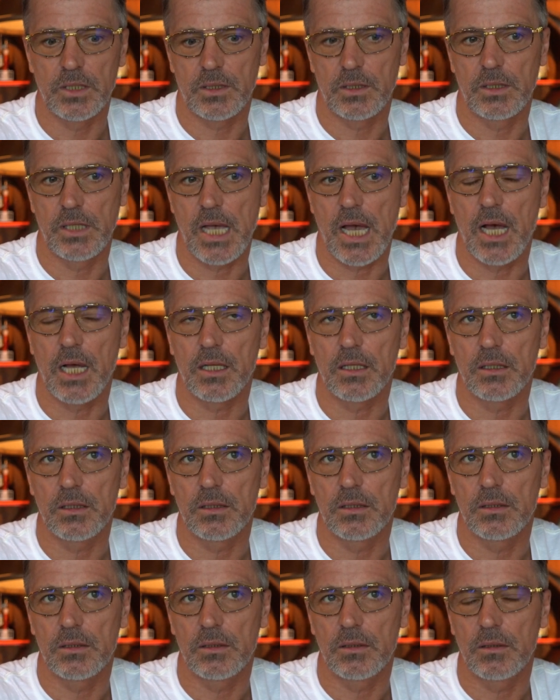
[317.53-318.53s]
yeah,
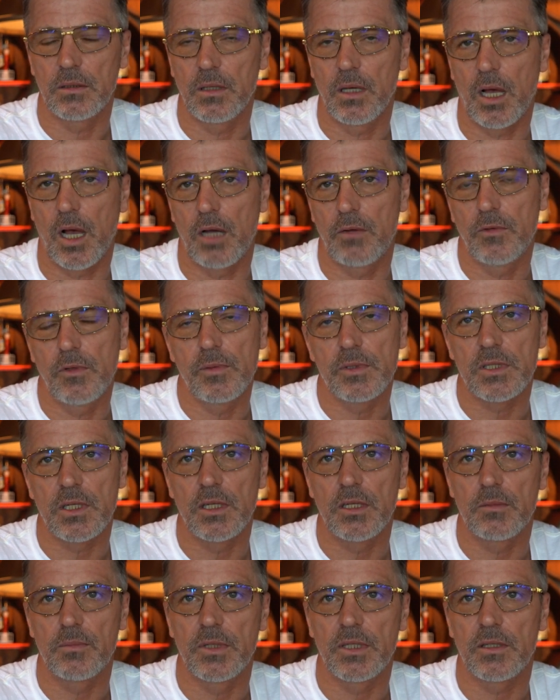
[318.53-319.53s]
Aruba is a
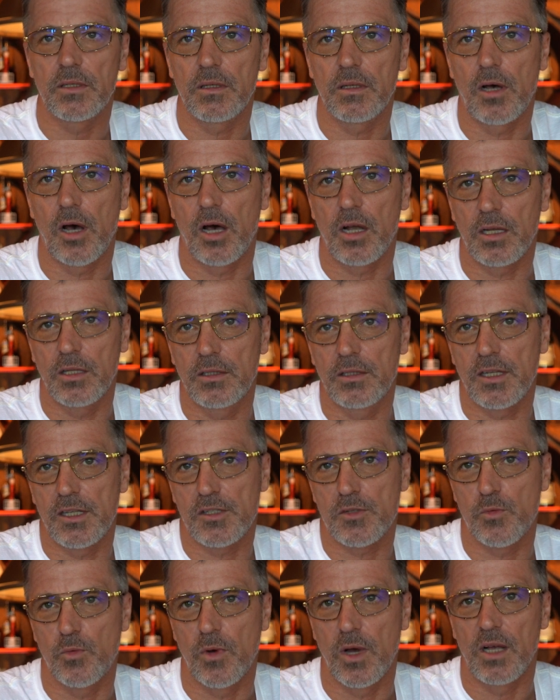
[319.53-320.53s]
little bit Holland
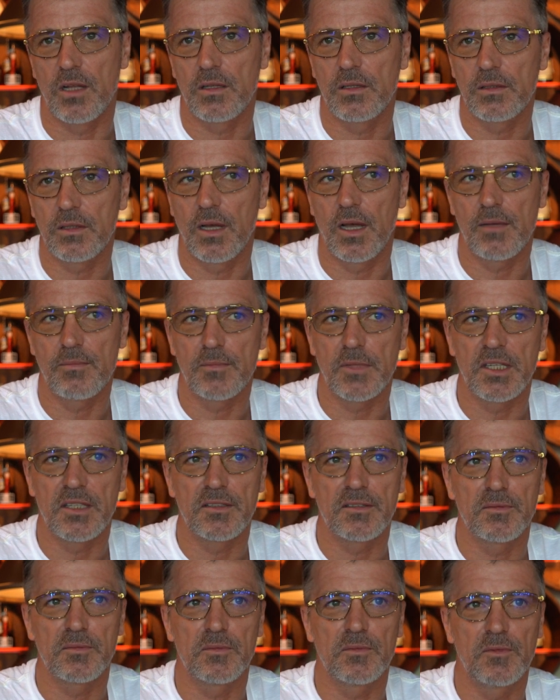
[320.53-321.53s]
as well. I
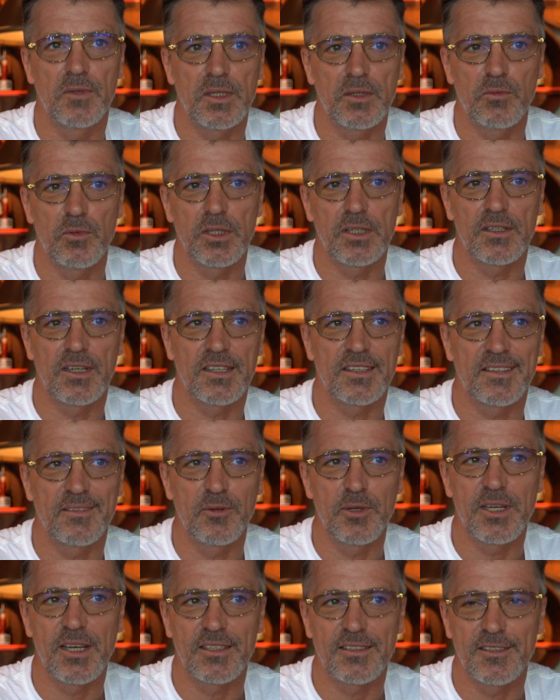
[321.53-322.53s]
mean, we
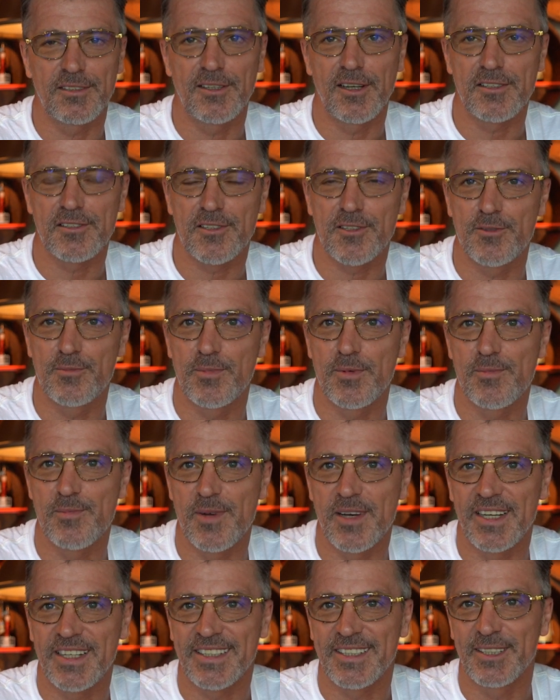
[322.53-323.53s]
got the Dutch
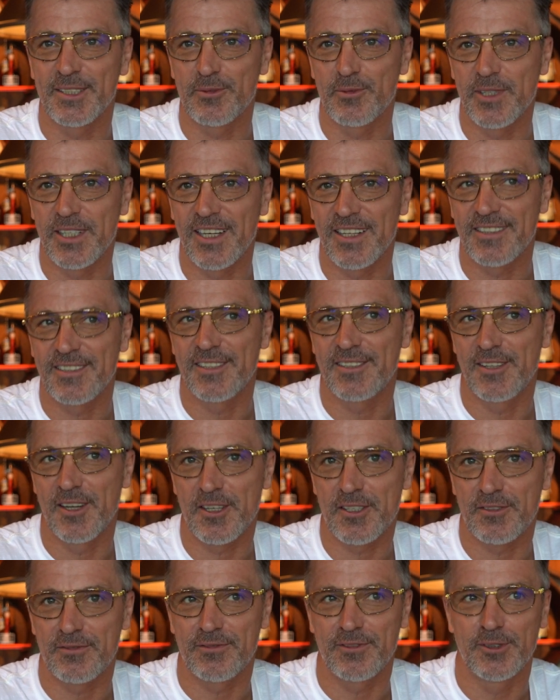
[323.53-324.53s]
supermarket, we got the
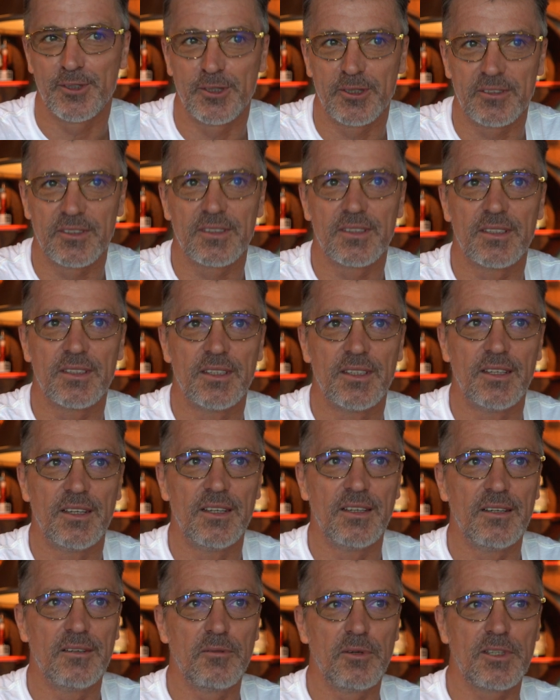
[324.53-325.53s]
Dutch food.
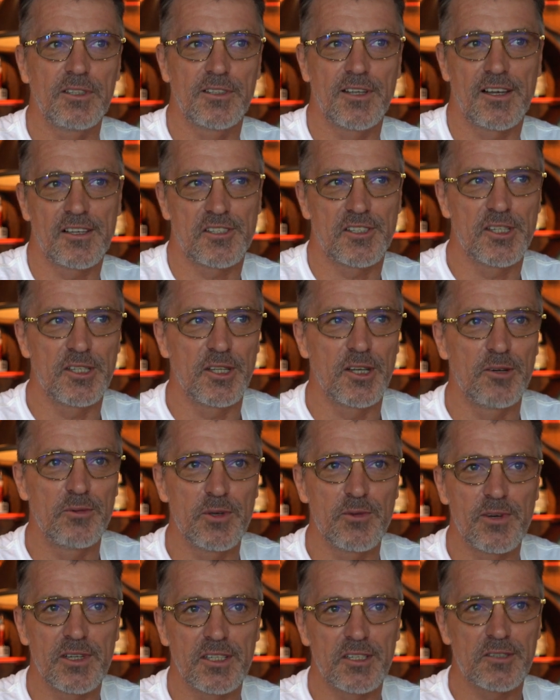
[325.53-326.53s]
We're Dutch, you know.
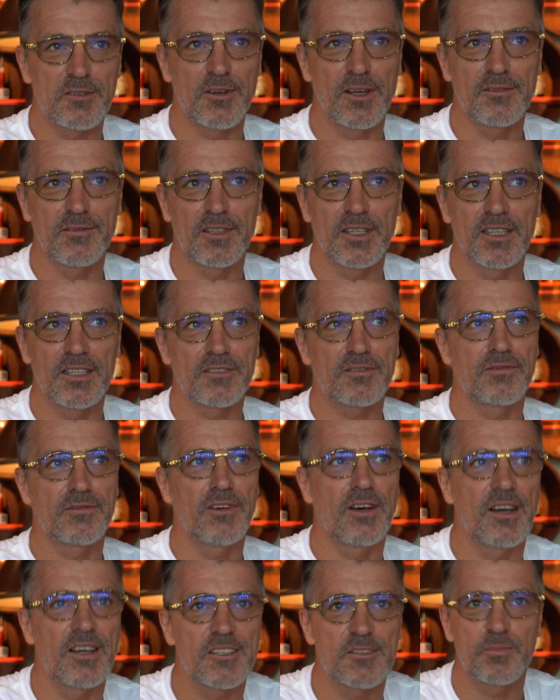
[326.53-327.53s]
We want to travel as
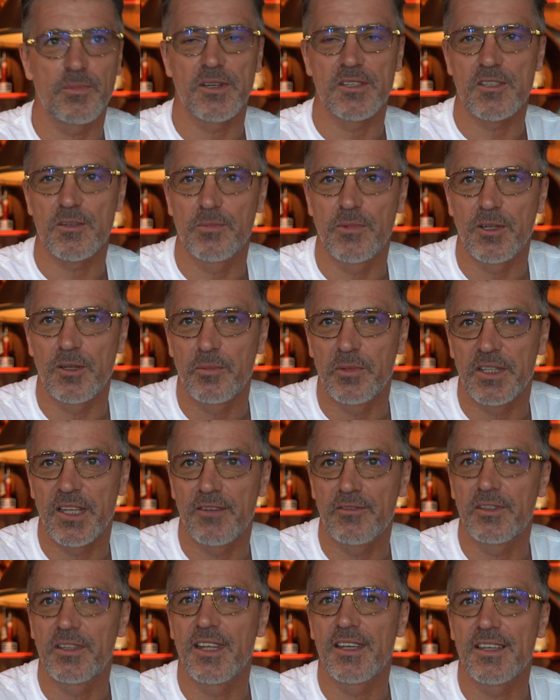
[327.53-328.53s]
far as possible, but
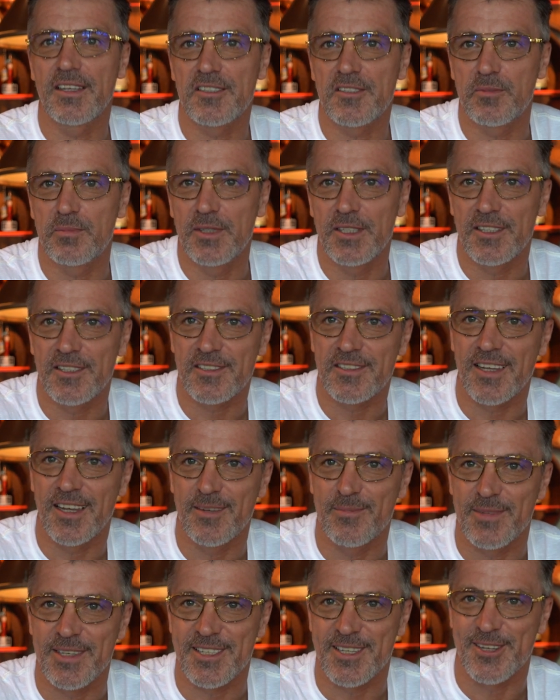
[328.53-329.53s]
everything has to be the
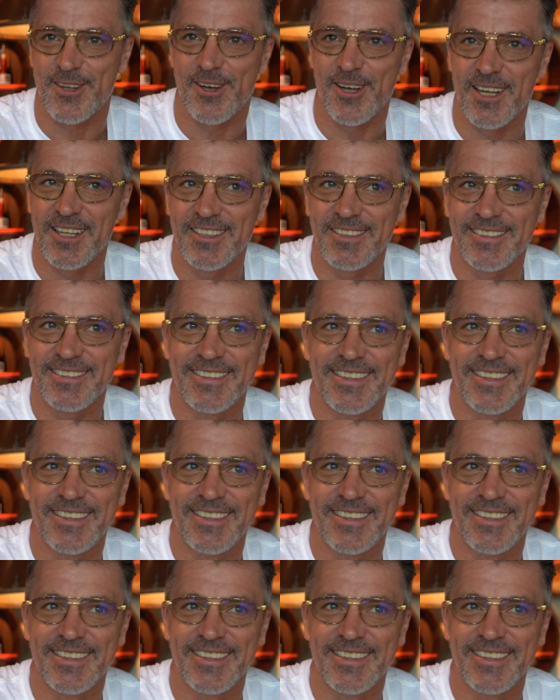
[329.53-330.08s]
same as in Holland.